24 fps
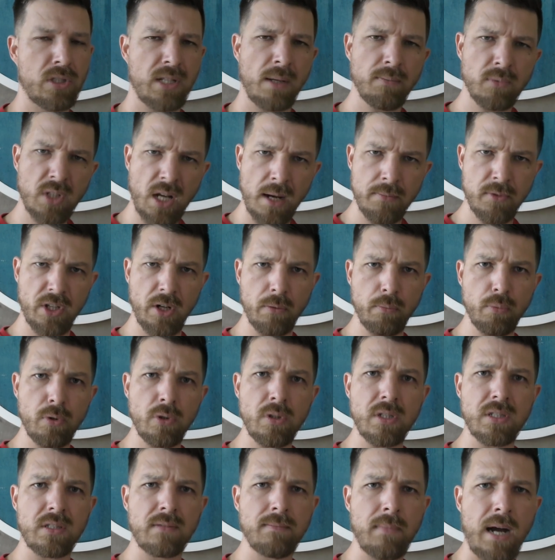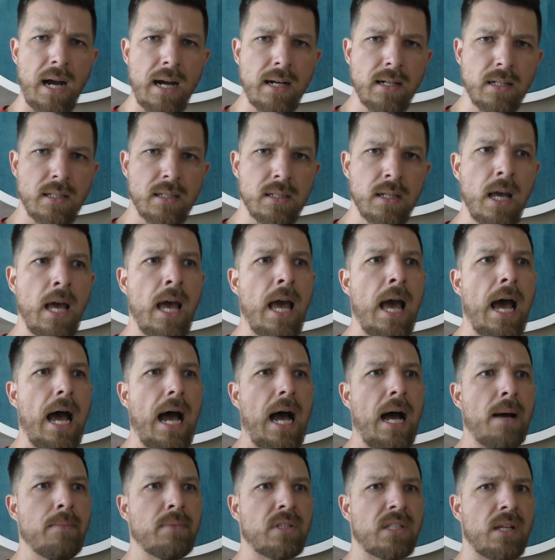Sometimes they're Buddhist monks,
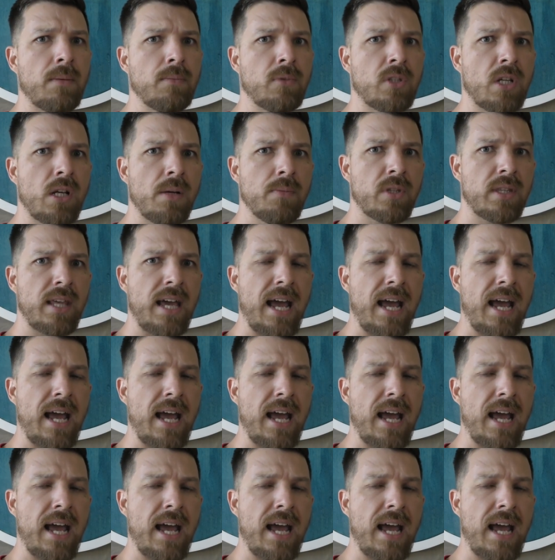sometimes